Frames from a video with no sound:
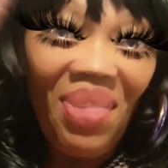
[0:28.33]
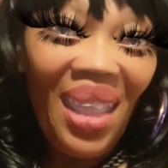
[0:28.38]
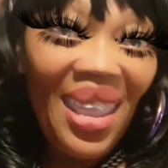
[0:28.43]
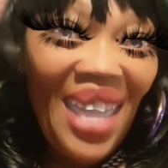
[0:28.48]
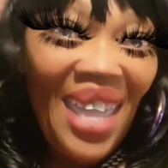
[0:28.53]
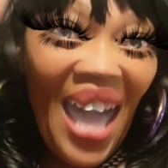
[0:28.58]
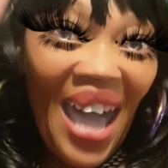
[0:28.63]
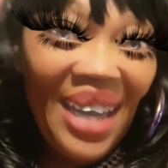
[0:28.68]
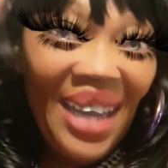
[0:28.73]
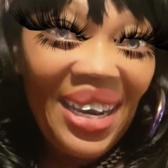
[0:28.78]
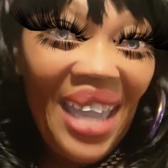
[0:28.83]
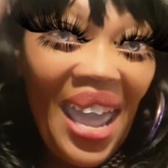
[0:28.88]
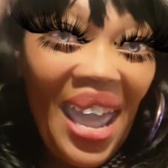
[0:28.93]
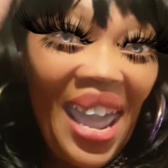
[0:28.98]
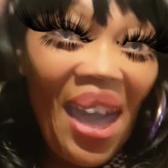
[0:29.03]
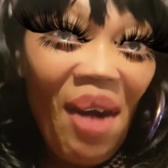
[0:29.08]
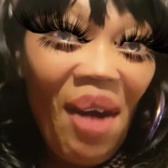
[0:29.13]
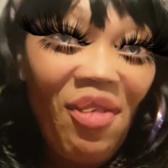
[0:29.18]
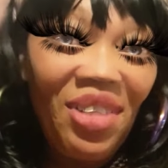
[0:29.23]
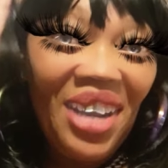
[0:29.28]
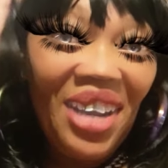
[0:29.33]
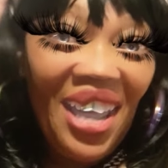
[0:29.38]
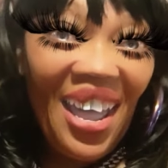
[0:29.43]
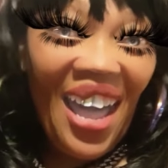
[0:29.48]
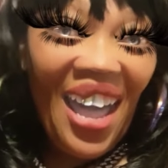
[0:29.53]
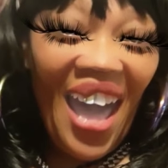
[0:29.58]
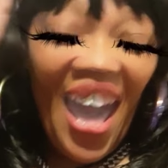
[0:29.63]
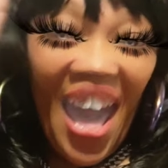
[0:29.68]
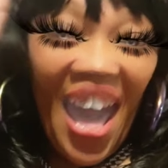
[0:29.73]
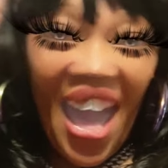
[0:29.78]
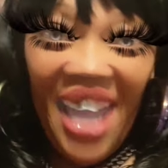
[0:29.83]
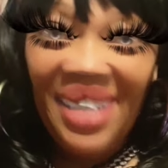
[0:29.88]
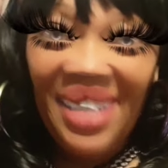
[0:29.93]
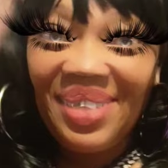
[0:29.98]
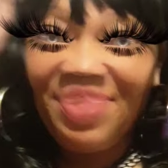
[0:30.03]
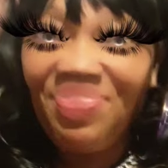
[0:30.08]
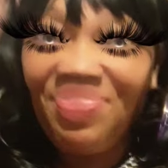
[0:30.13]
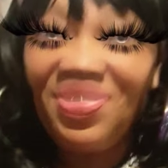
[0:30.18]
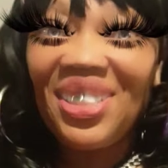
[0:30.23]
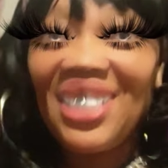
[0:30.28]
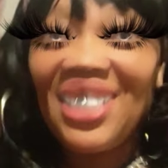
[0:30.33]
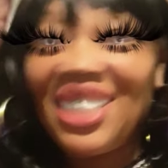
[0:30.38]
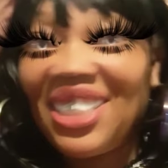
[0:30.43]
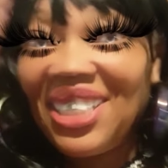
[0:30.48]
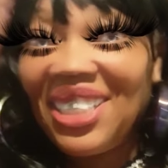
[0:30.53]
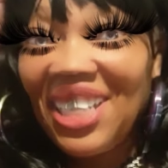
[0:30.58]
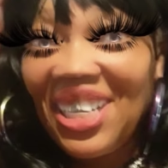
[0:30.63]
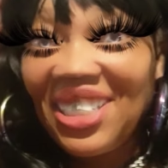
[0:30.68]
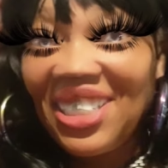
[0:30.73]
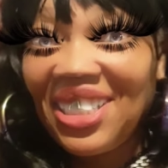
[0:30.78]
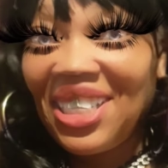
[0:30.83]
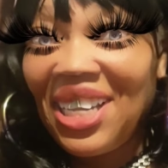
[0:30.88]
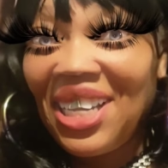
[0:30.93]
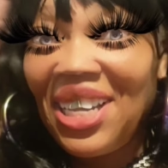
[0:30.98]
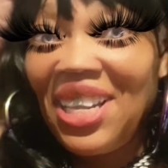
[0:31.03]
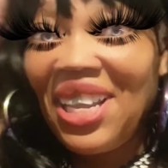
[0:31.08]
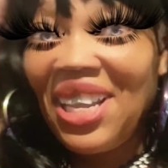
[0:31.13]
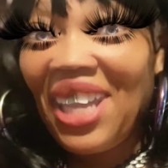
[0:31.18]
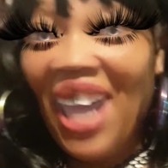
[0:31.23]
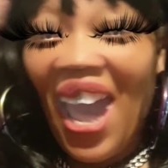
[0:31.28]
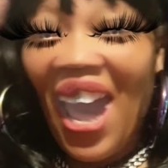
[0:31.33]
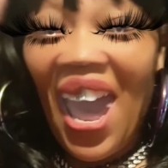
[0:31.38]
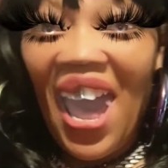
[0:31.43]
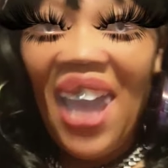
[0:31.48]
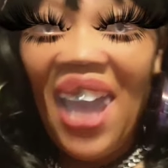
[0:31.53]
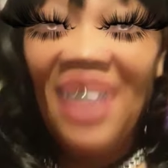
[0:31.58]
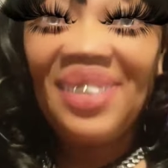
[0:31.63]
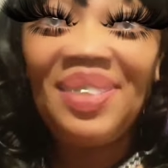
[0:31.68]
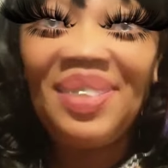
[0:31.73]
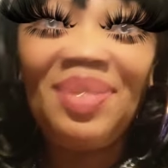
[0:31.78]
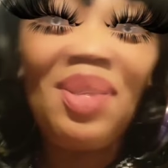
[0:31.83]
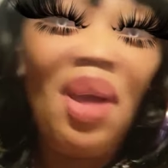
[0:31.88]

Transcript: Y'all think over there hating 16K.